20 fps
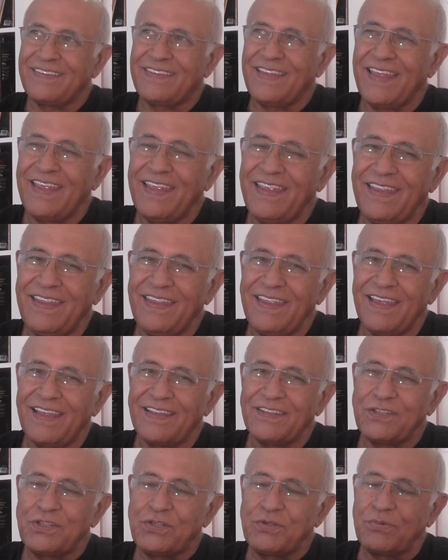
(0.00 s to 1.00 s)
they,
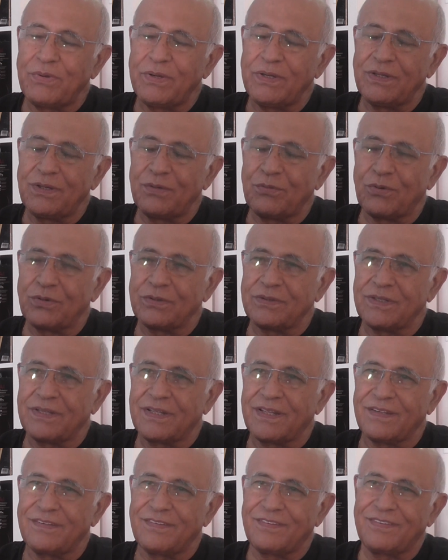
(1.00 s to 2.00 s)
during the war,
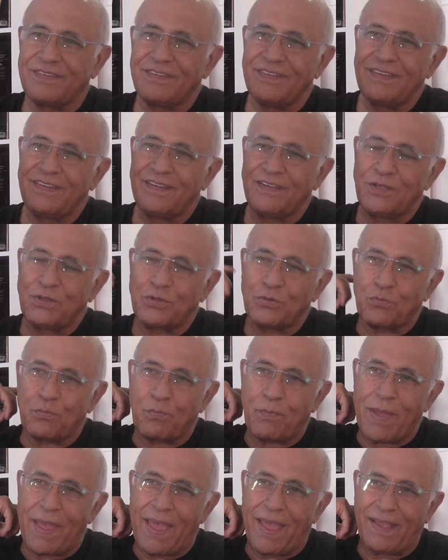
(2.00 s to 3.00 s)
they can see your
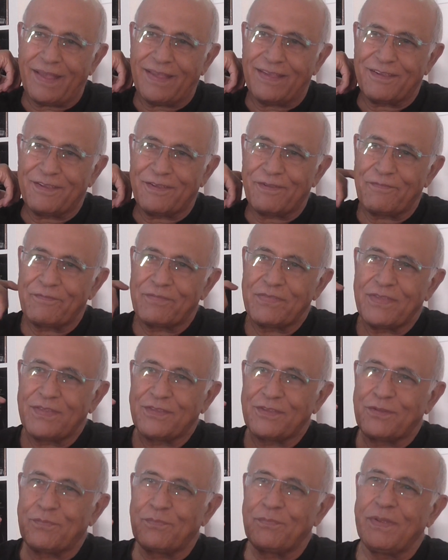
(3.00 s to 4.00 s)
back.
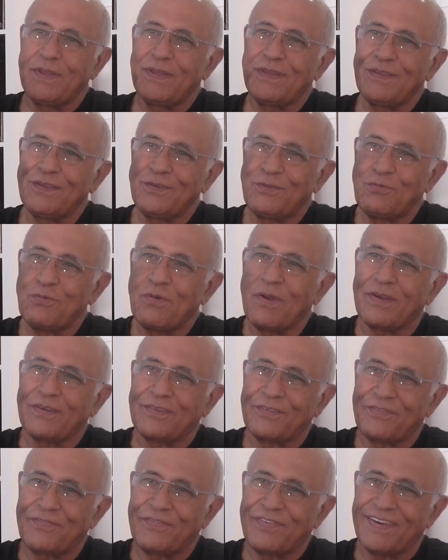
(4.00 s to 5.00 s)
It means you
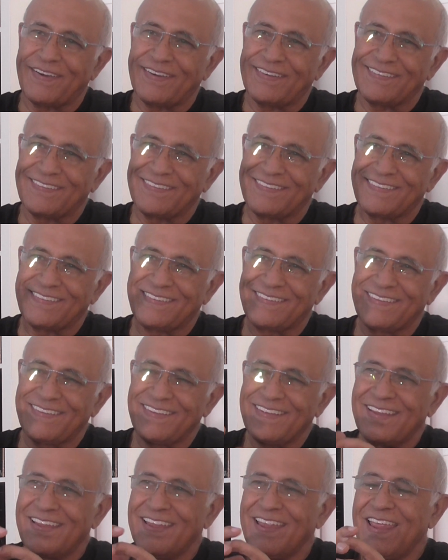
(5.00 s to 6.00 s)
are the first.
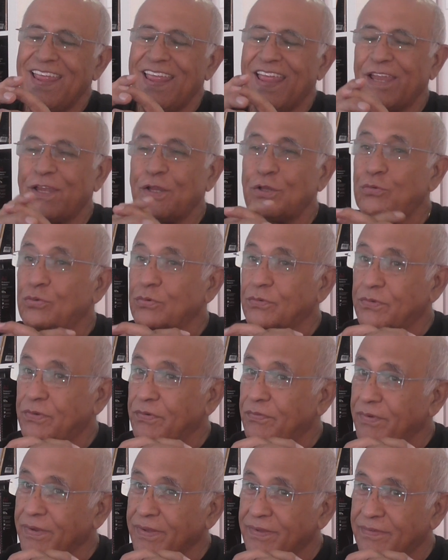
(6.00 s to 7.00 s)
And you took
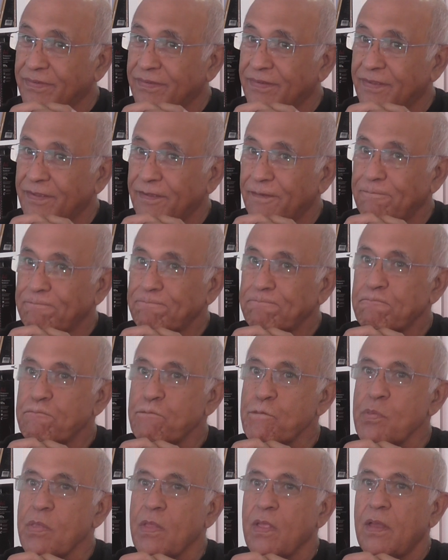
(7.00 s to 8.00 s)
the risk.
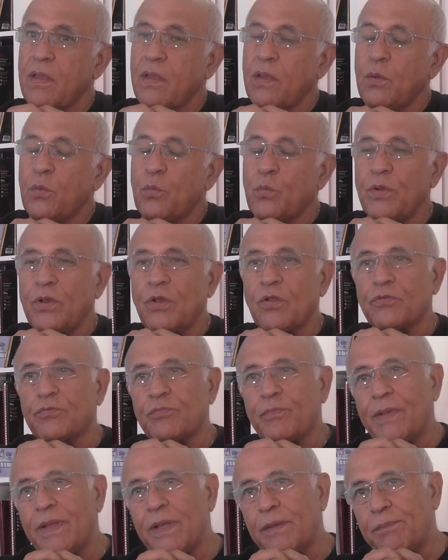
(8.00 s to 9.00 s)
We
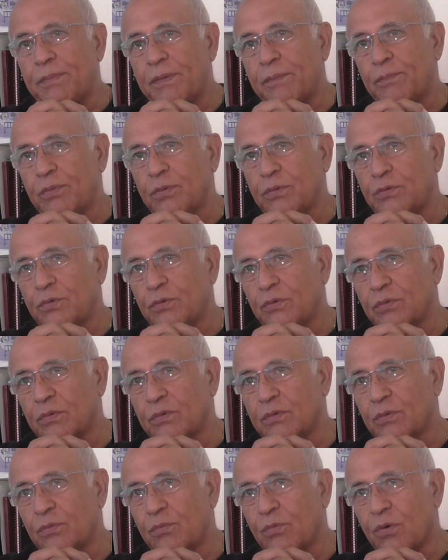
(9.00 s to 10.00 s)
lost many people
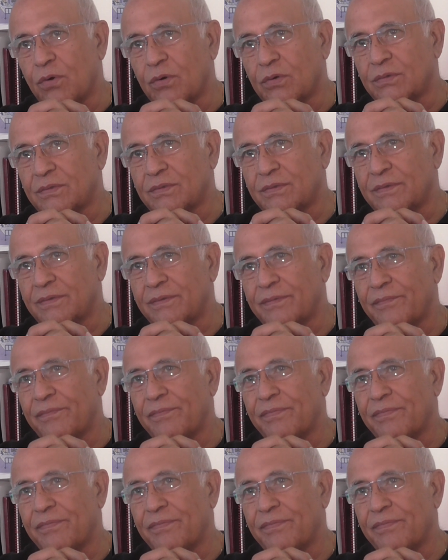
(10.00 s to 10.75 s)
during the wars